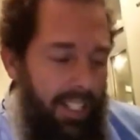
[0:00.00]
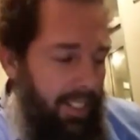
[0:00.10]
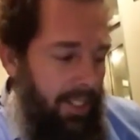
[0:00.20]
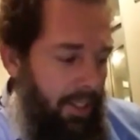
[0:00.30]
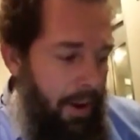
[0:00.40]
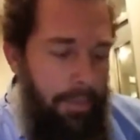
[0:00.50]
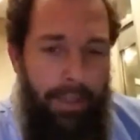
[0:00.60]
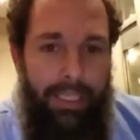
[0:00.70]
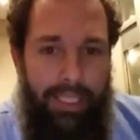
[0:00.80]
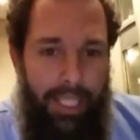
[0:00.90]
So
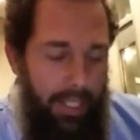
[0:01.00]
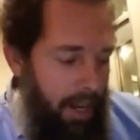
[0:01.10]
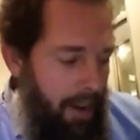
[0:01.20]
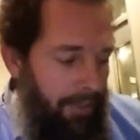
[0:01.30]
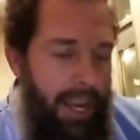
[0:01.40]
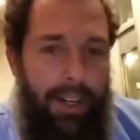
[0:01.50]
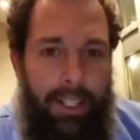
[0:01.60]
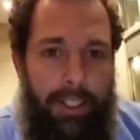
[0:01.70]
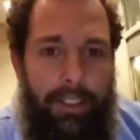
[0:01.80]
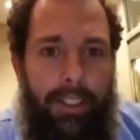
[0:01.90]
everybody's taking off down
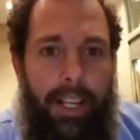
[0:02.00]
here.